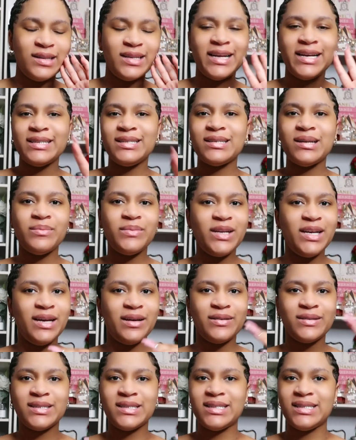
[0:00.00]
that's something
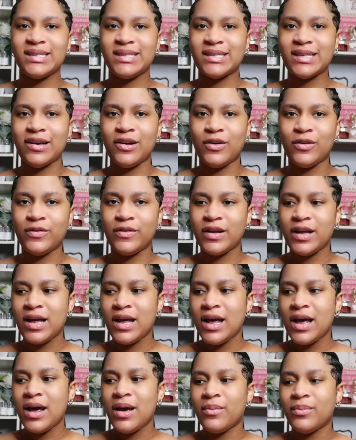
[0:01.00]
else in itself,
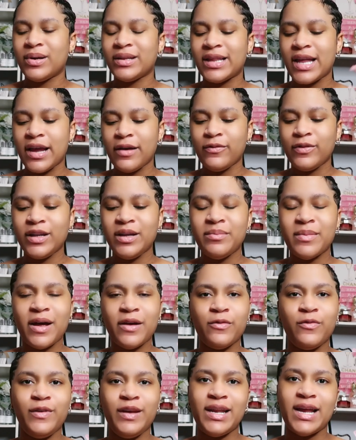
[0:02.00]
but thankfully
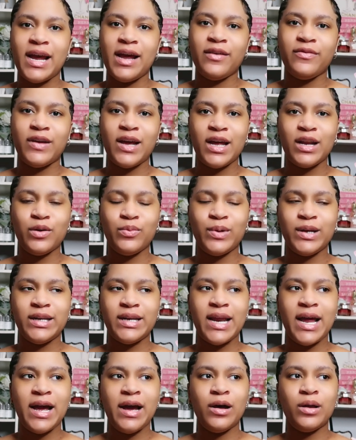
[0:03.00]
my feet have kind of
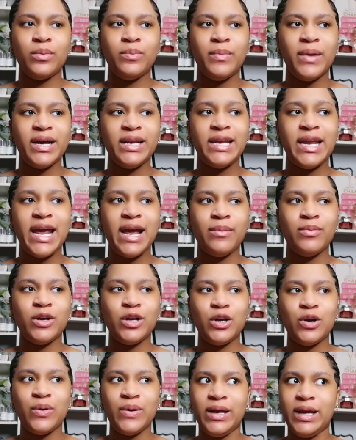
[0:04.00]
went down. Monday I'm
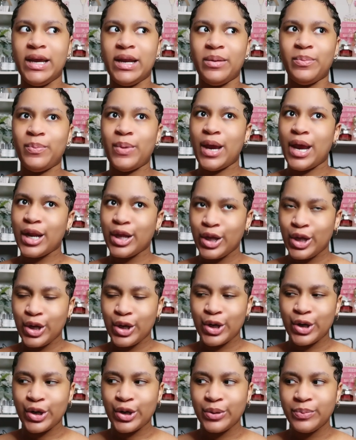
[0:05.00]
gonna go and get a
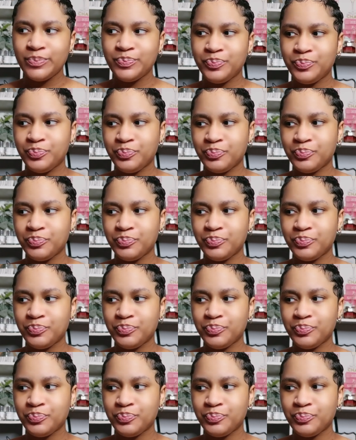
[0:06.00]
pedicure,